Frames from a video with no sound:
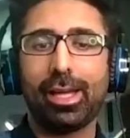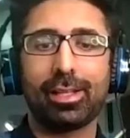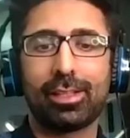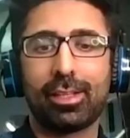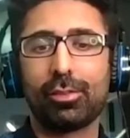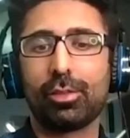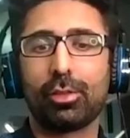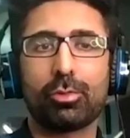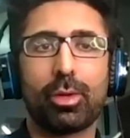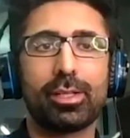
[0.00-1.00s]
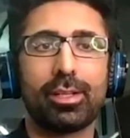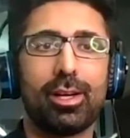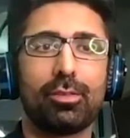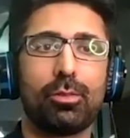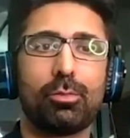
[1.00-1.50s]
can give you those right now
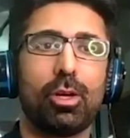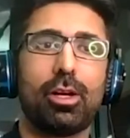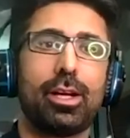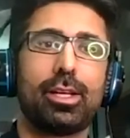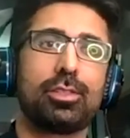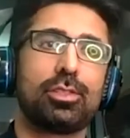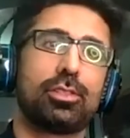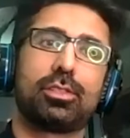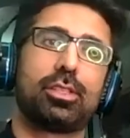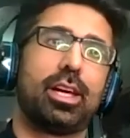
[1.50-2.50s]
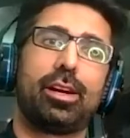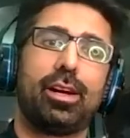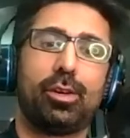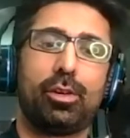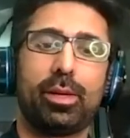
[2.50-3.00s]
if you want. I can just get it
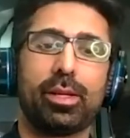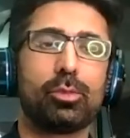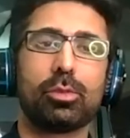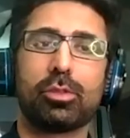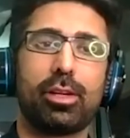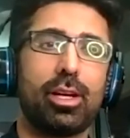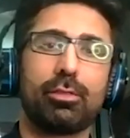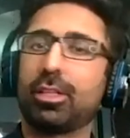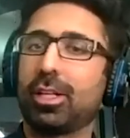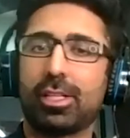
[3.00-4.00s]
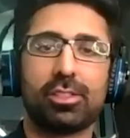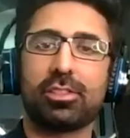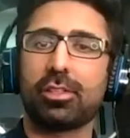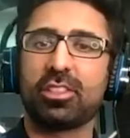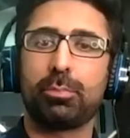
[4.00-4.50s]
out on my Google Drive and I can just
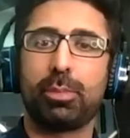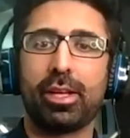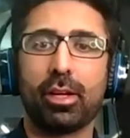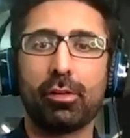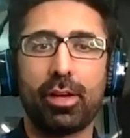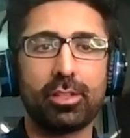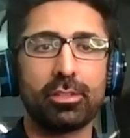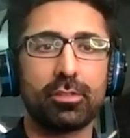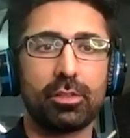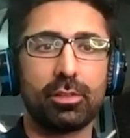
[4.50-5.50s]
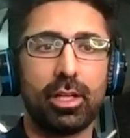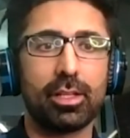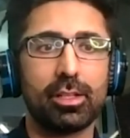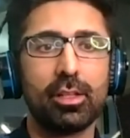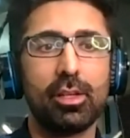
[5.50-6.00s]
start spitting out factors if you like.